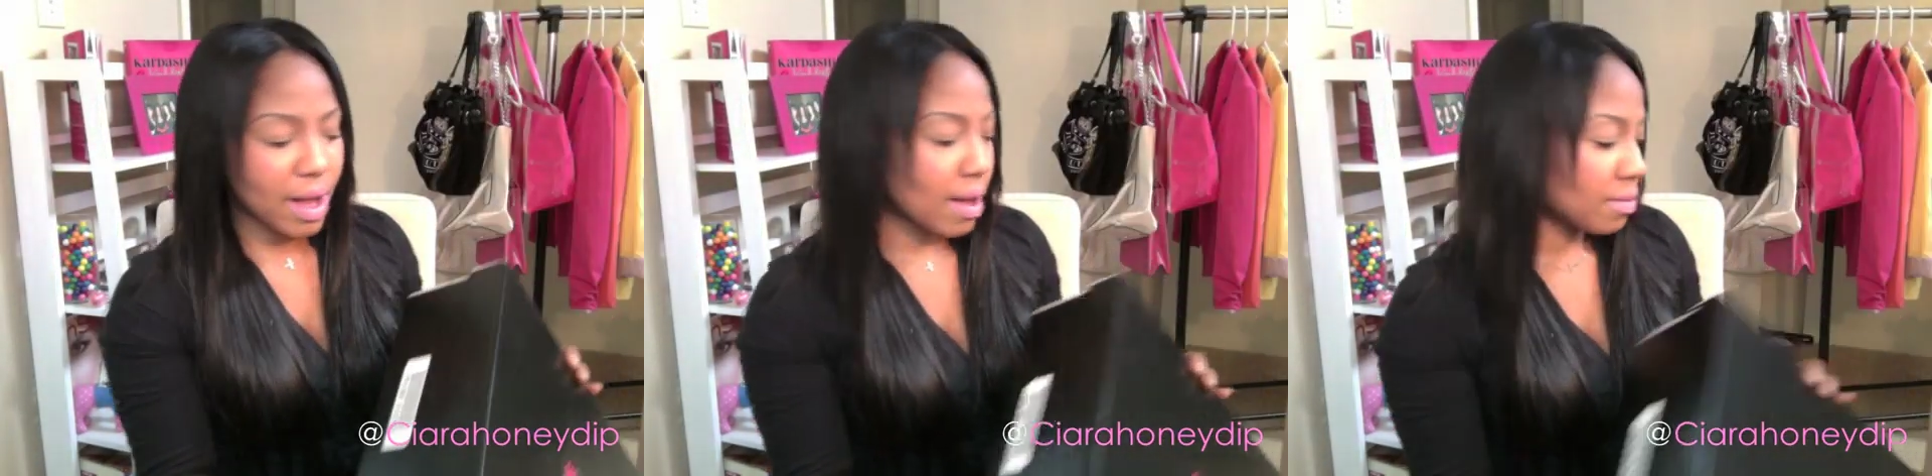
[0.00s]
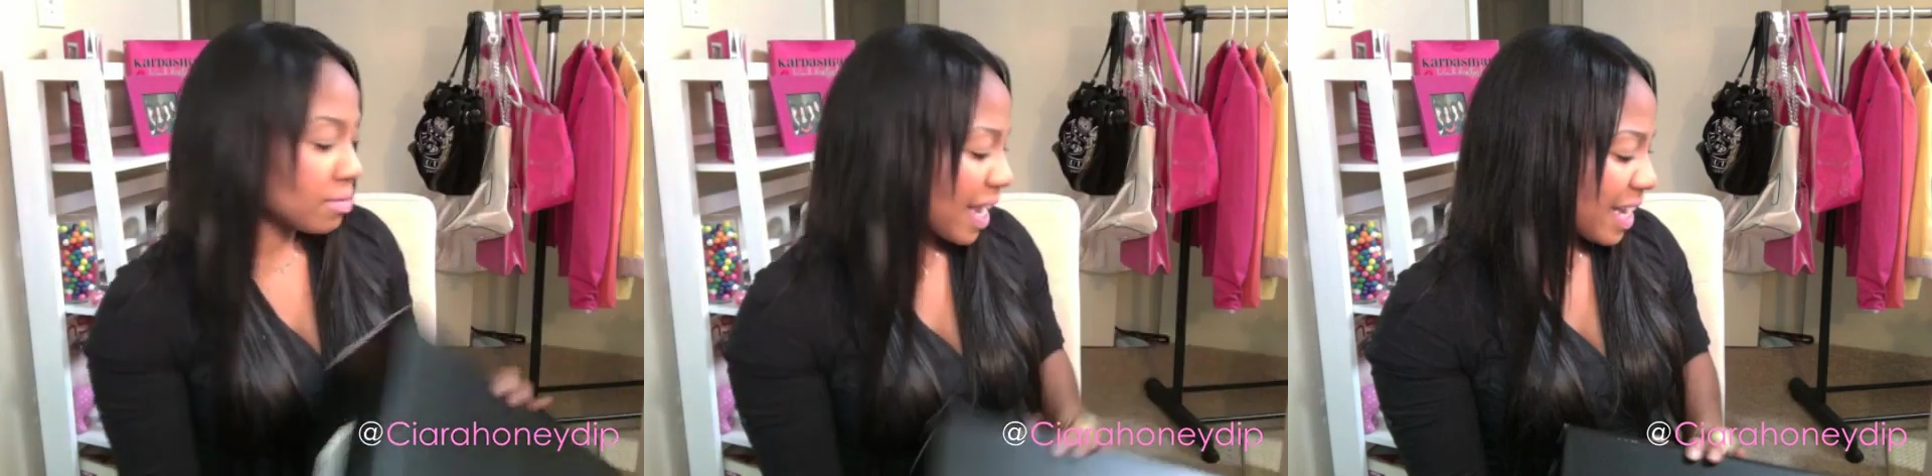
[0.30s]

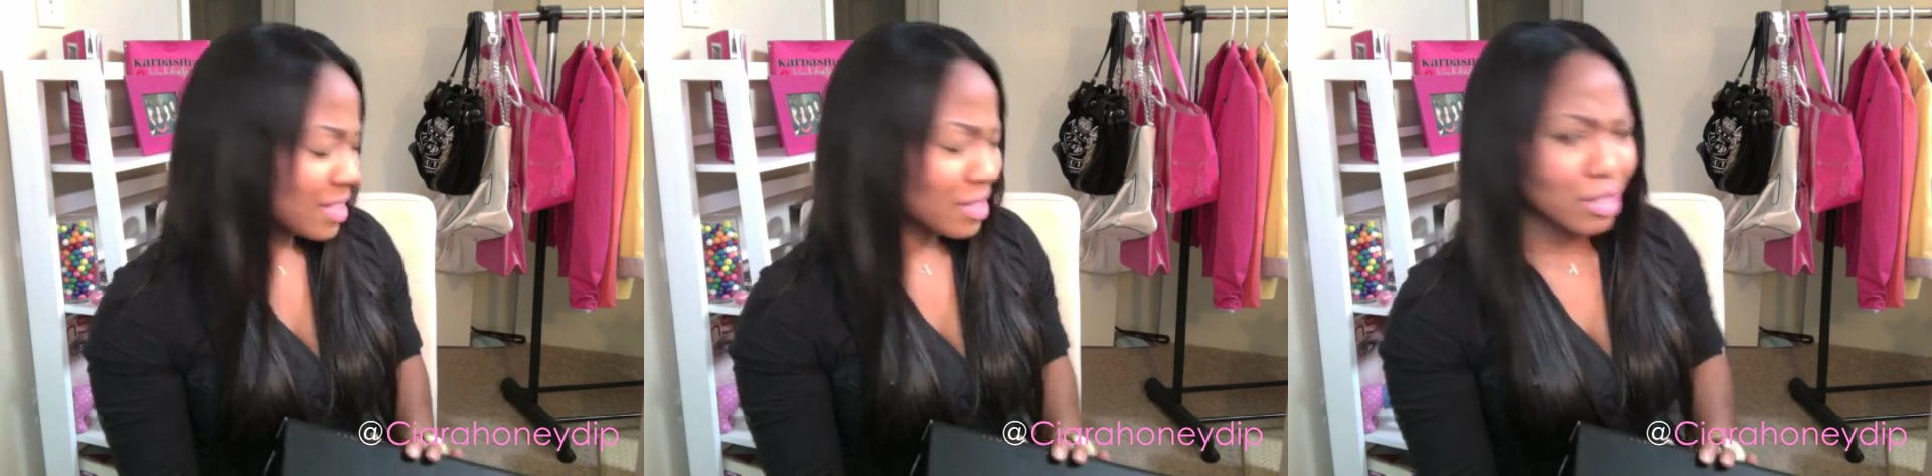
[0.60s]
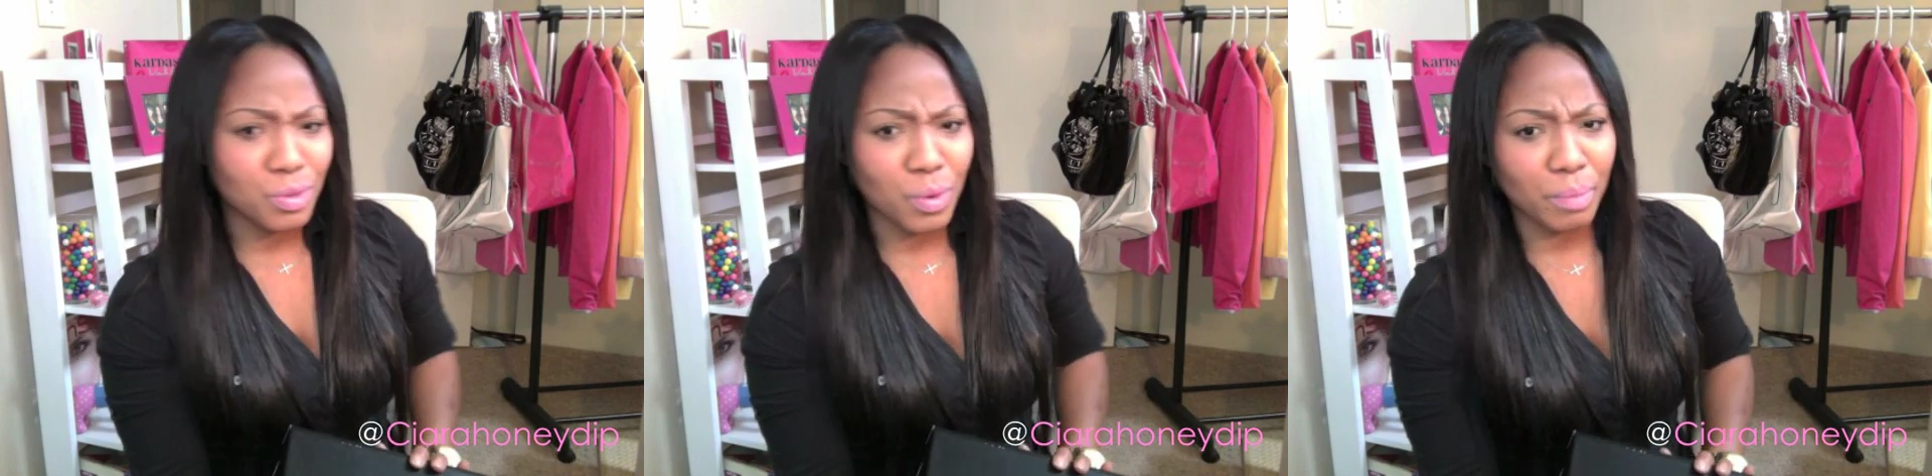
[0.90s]
Well, I guess
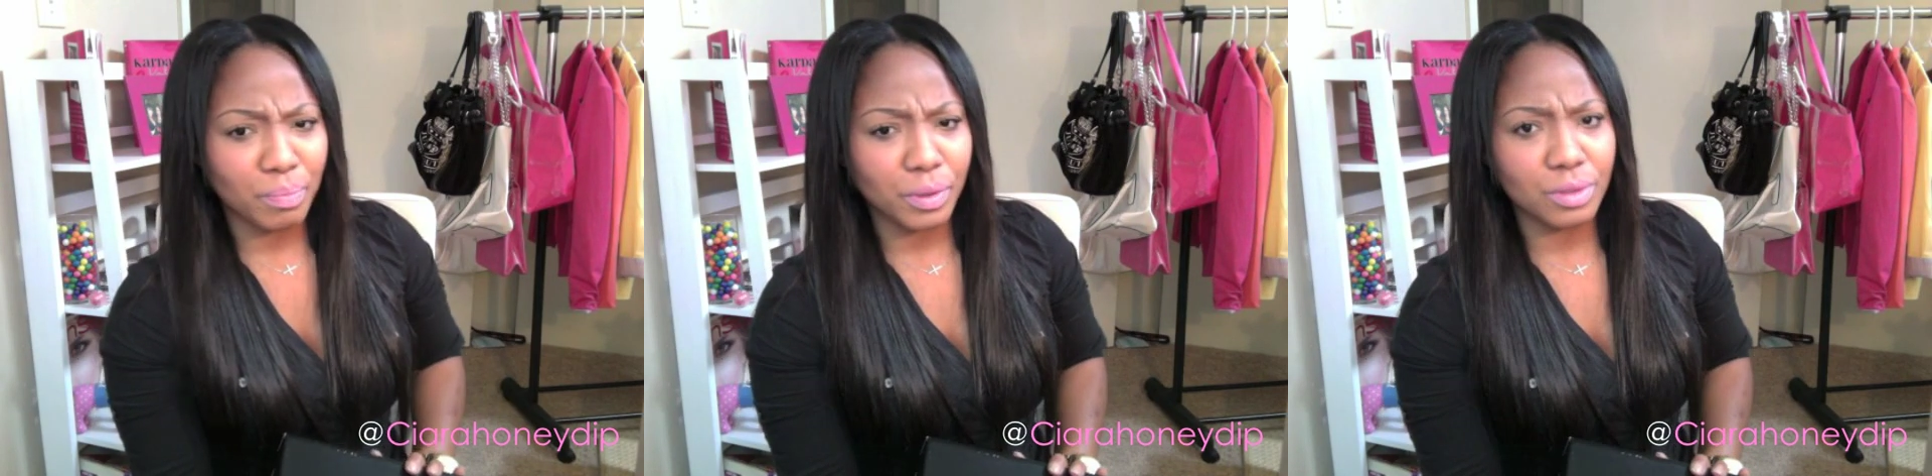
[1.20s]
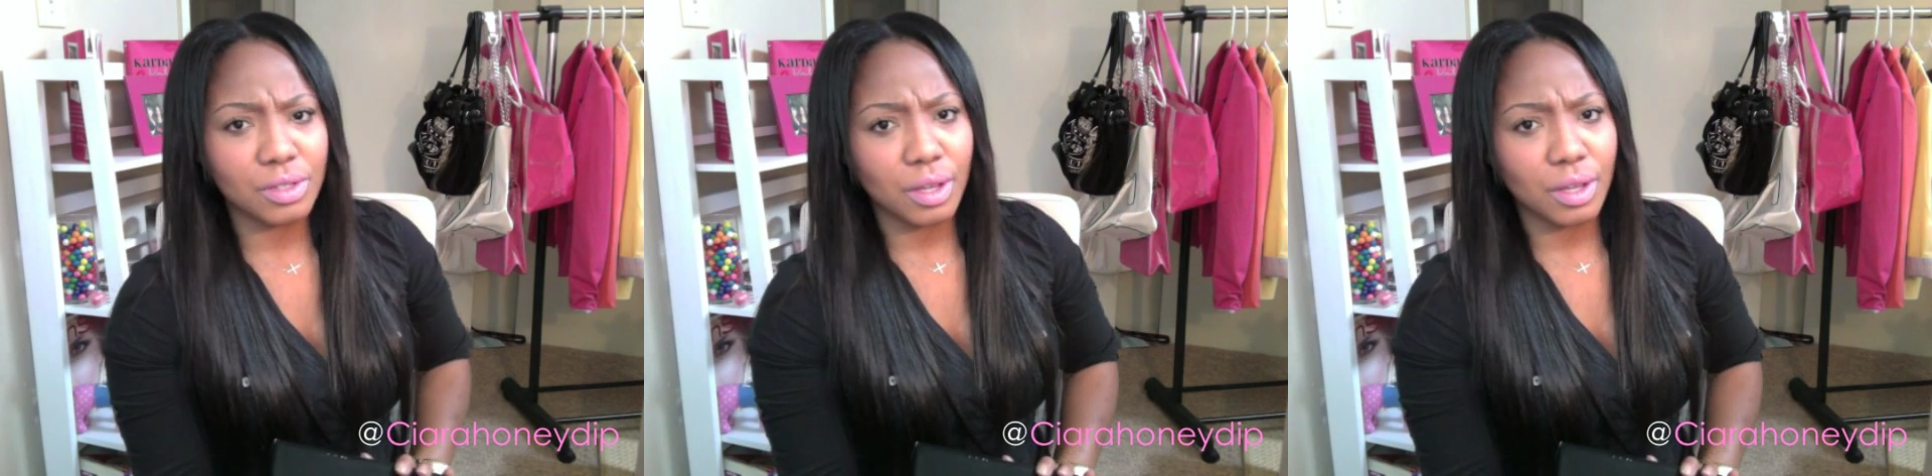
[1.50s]
those weren't boots.